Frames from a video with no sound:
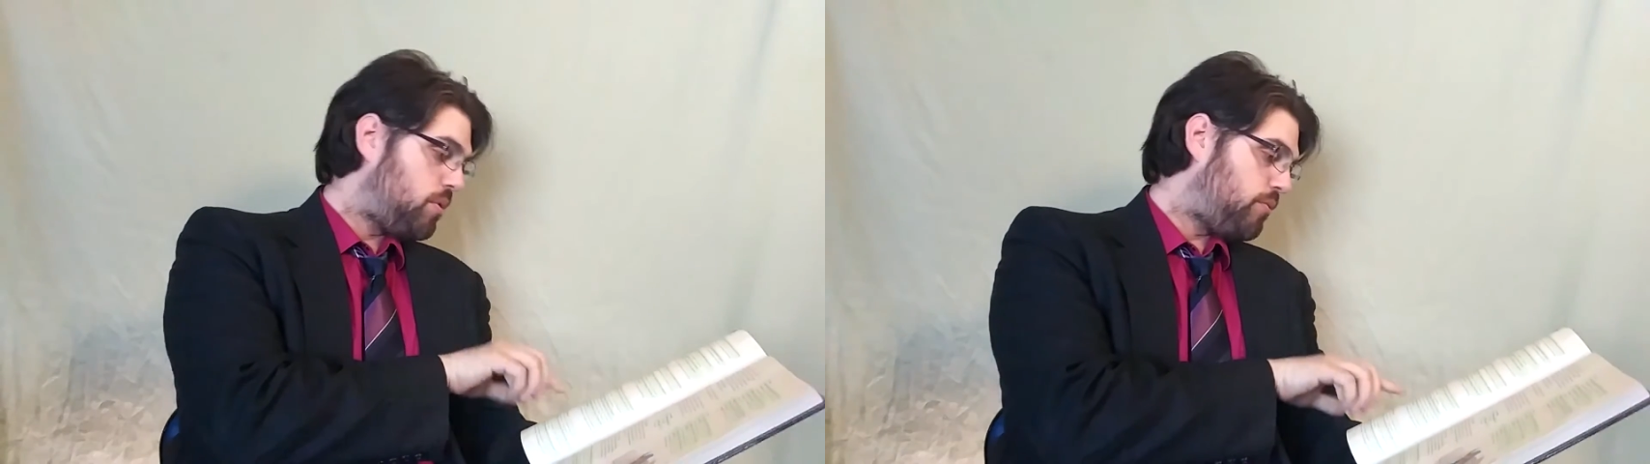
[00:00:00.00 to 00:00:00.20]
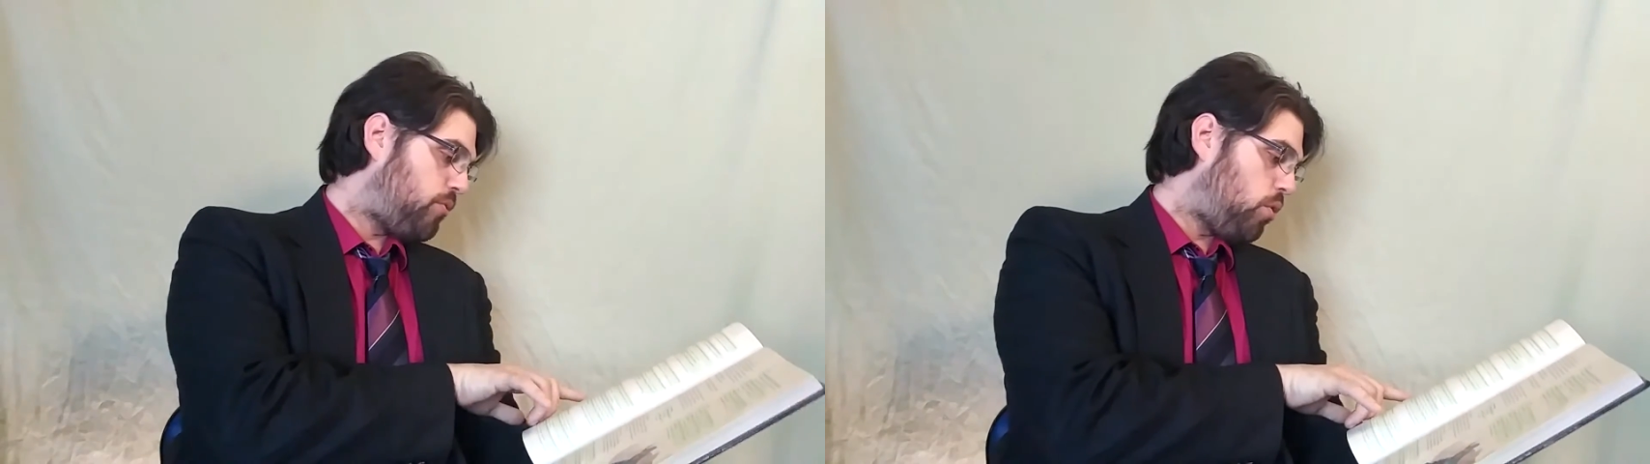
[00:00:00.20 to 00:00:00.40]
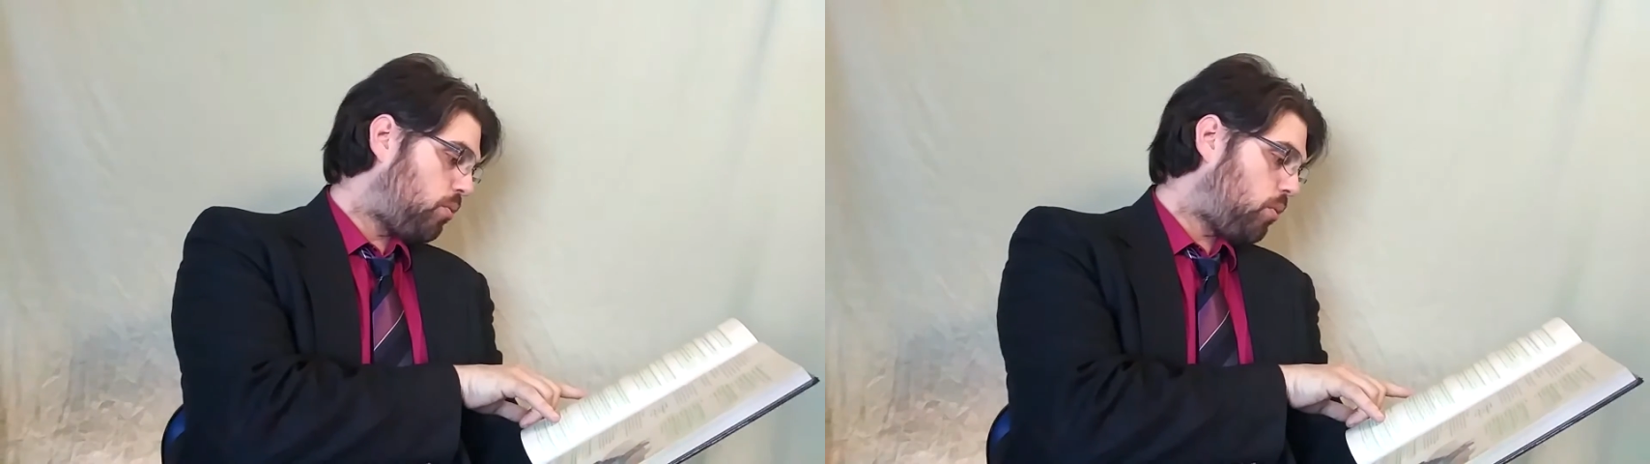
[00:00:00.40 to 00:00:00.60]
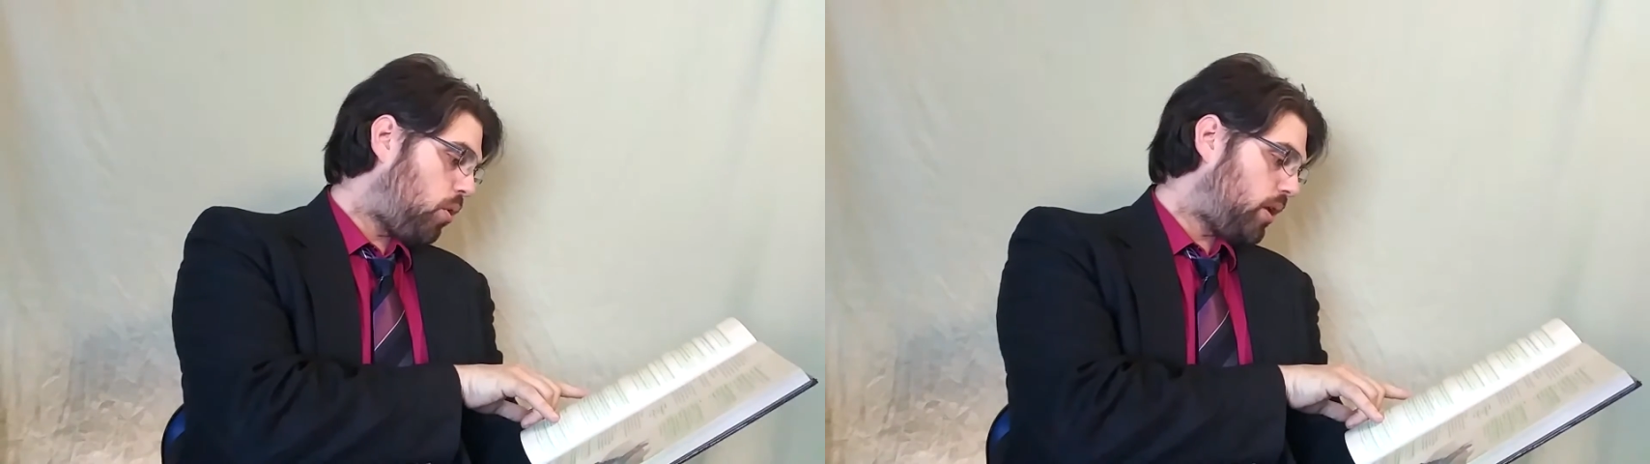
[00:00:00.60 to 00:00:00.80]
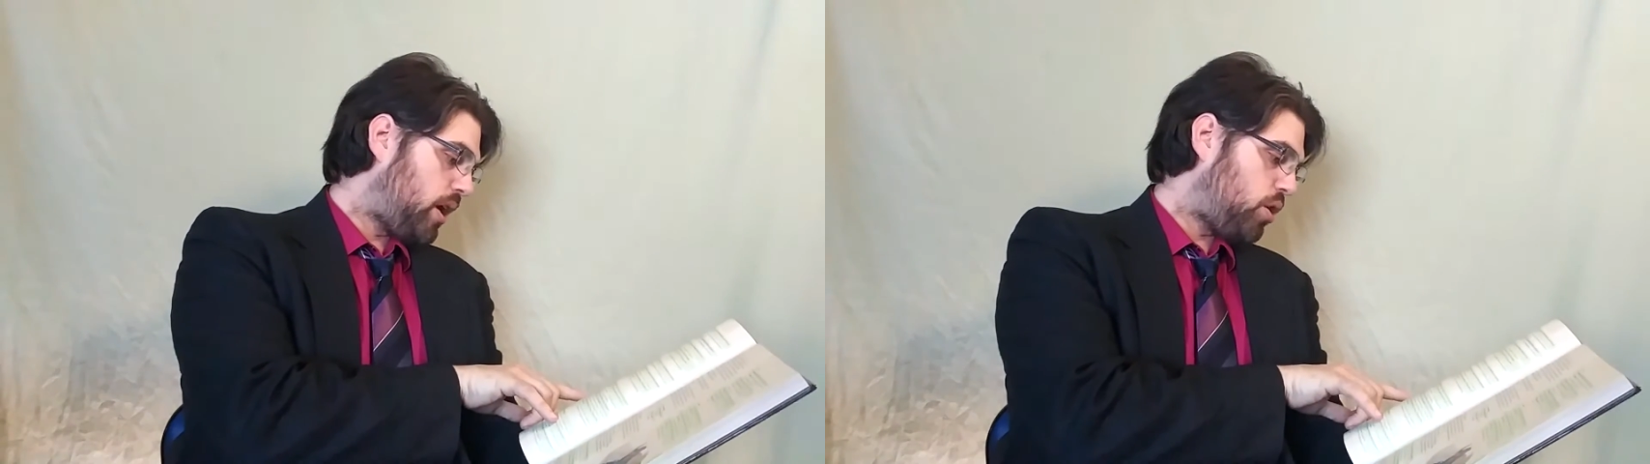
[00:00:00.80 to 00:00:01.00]
for
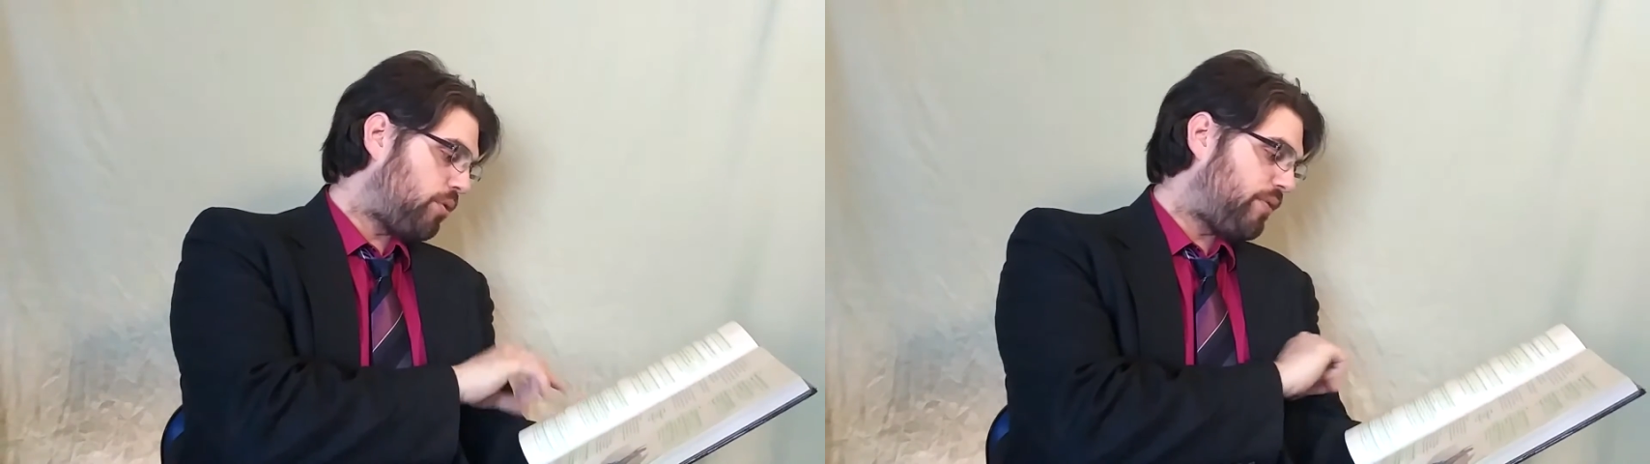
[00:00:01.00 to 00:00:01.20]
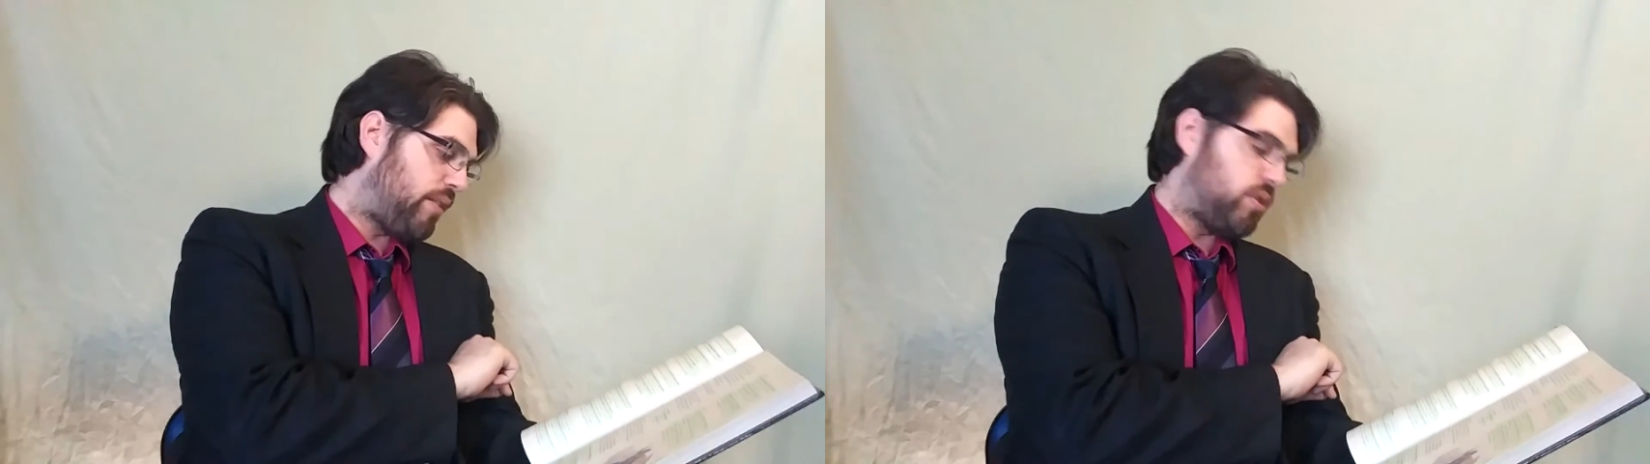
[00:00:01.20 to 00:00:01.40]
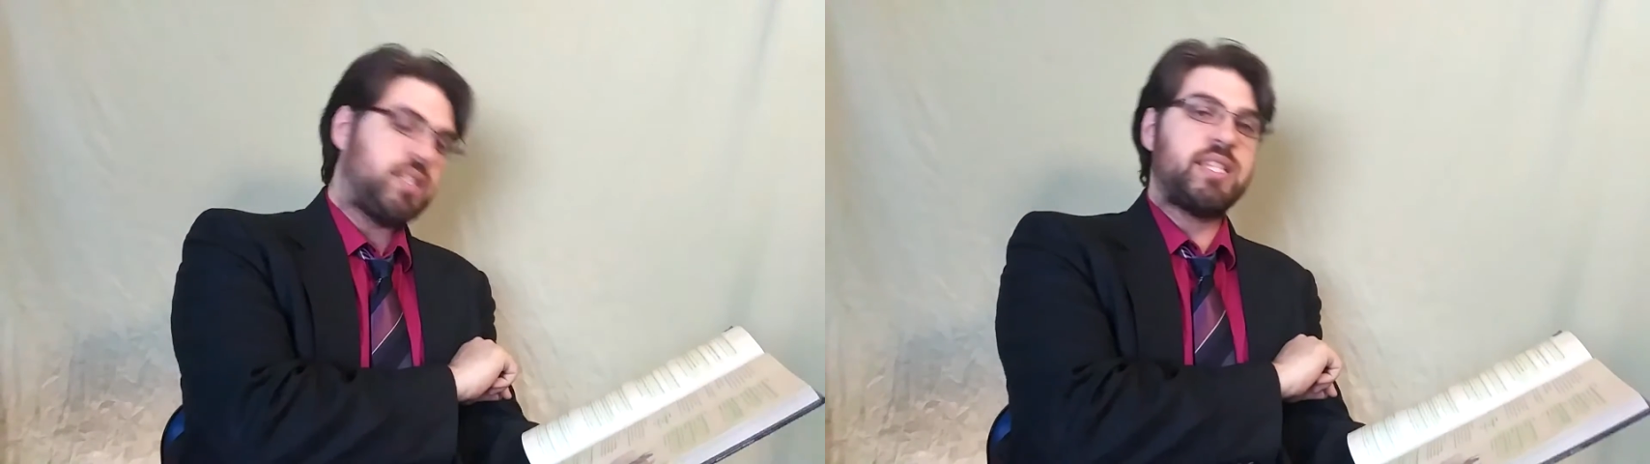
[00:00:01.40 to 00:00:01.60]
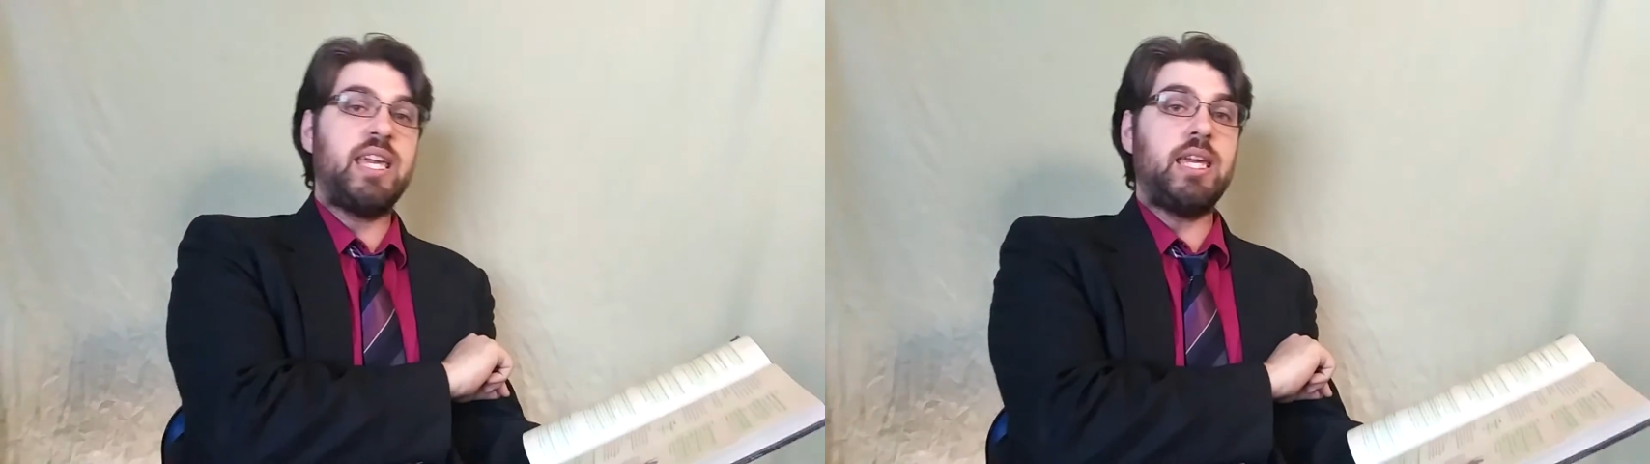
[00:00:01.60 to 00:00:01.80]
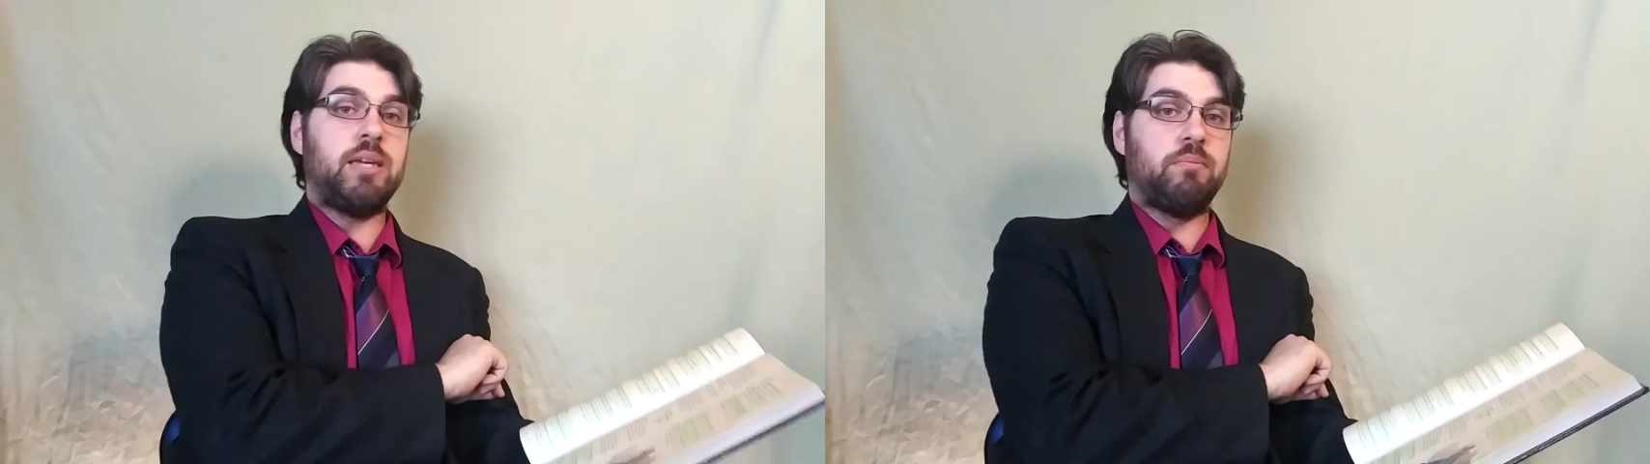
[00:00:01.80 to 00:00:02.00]
rolling your favorite
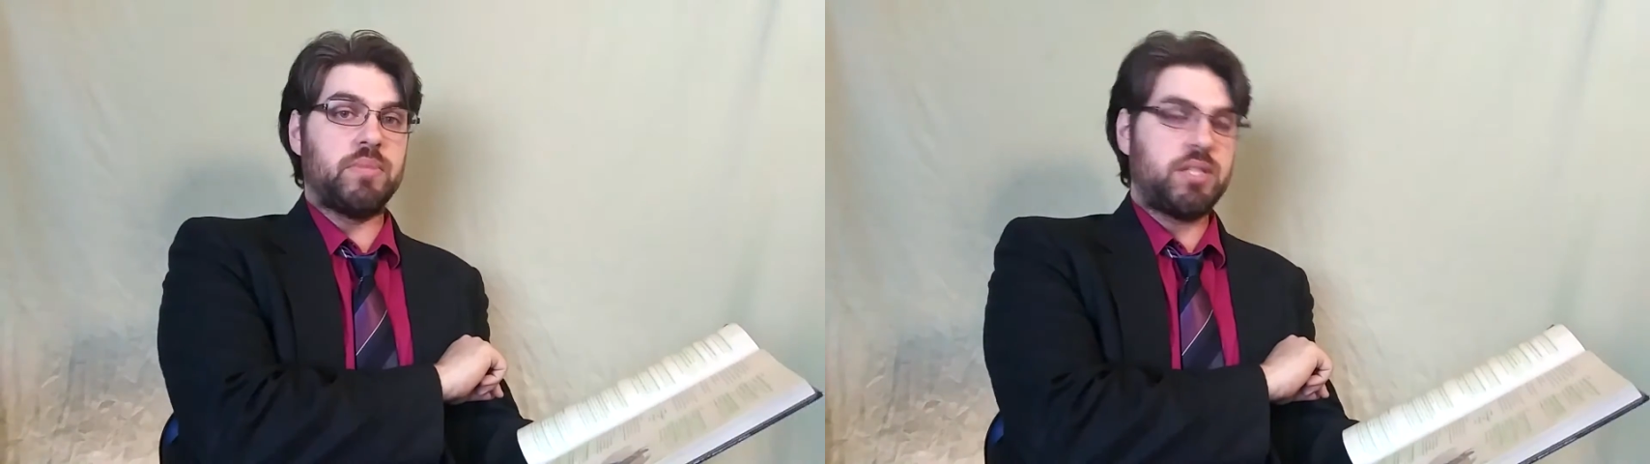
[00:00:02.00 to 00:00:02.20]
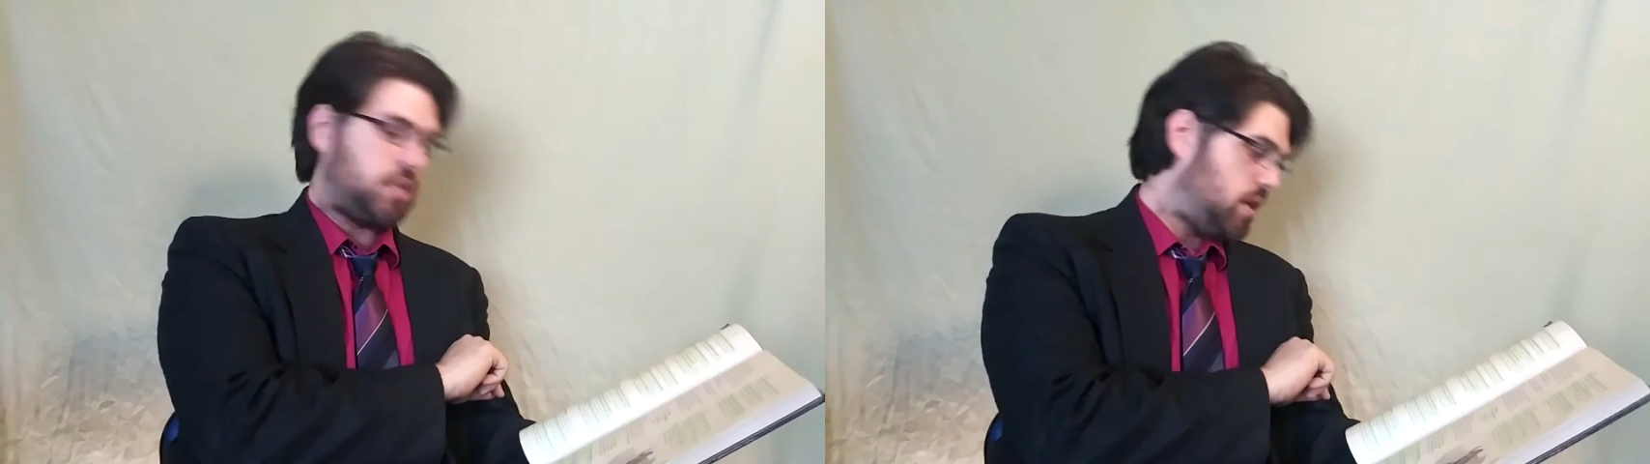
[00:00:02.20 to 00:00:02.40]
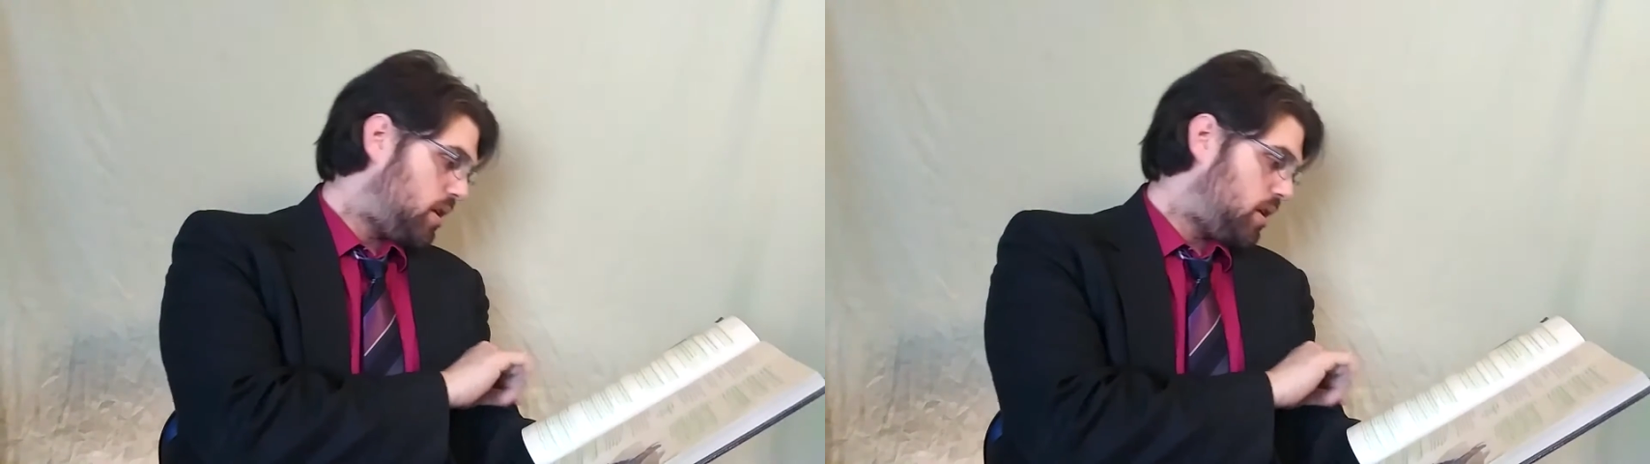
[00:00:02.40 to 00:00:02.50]
schemes.